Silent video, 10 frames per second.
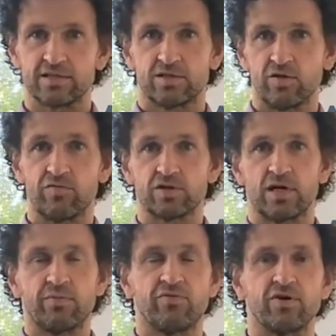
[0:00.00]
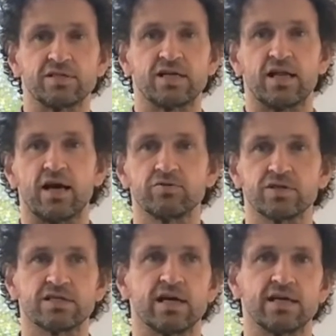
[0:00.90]
So for example, for our Sellhausen
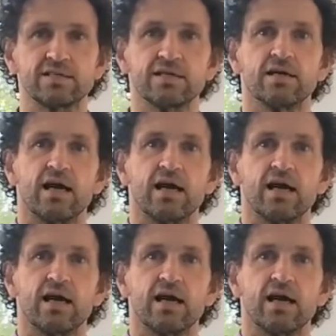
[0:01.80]
site,